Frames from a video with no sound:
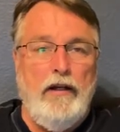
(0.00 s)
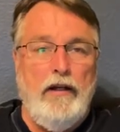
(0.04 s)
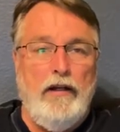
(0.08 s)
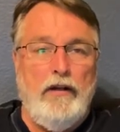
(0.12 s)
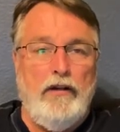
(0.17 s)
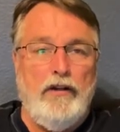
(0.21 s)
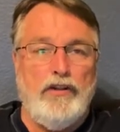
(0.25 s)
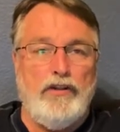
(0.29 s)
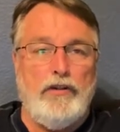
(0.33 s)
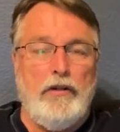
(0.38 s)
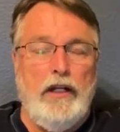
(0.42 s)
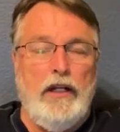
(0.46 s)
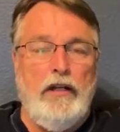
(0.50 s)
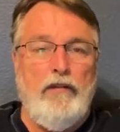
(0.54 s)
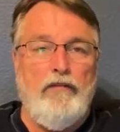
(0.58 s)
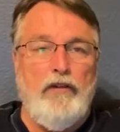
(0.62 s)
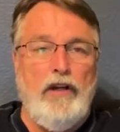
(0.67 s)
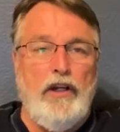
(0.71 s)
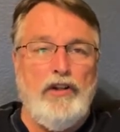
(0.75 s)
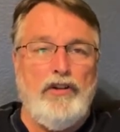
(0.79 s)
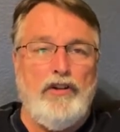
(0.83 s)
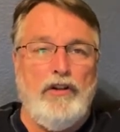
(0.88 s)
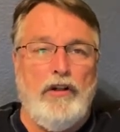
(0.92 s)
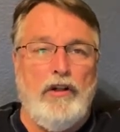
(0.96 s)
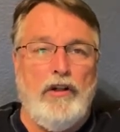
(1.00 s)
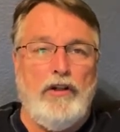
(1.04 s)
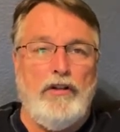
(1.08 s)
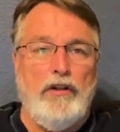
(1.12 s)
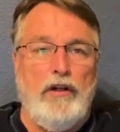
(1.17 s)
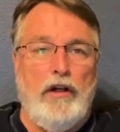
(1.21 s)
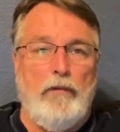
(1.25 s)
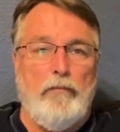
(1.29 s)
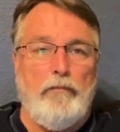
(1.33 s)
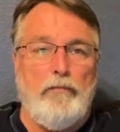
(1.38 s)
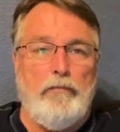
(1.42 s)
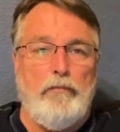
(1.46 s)
just envision
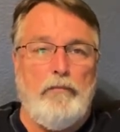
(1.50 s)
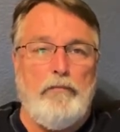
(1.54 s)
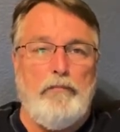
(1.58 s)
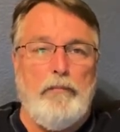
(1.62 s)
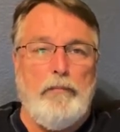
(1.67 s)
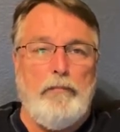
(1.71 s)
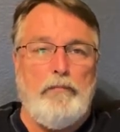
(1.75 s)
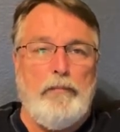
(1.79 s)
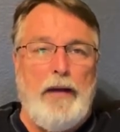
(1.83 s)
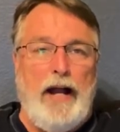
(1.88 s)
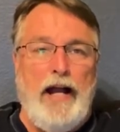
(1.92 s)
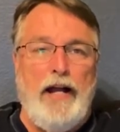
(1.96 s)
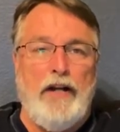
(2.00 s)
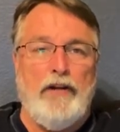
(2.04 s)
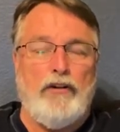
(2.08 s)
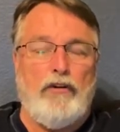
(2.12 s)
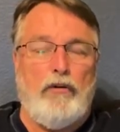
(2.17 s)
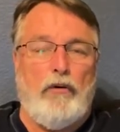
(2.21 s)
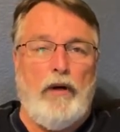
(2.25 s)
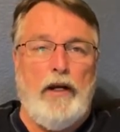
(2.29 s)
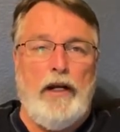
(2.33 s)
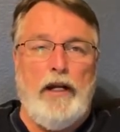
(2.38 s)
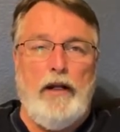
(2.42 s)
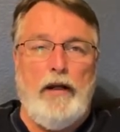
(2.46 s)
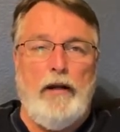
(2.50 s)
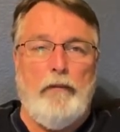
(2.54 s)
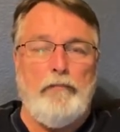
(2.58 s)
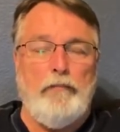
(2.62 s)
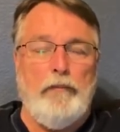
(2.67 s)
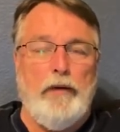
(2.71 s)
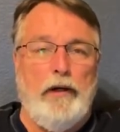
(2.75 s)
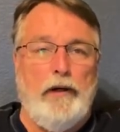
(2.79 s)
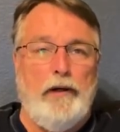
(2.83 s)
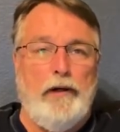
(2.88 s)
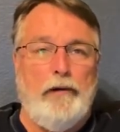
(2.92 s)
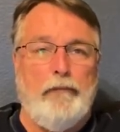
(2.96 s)
a pine tree,
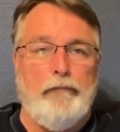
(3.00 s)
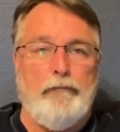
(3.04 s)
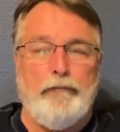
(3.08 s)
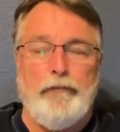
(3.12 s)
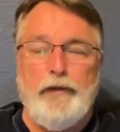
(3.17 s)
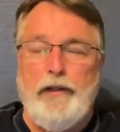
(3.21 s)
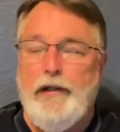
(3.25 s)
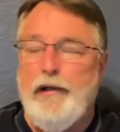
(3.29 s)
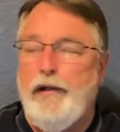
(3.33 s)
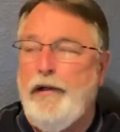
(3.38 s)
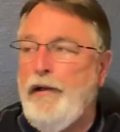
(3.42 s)
a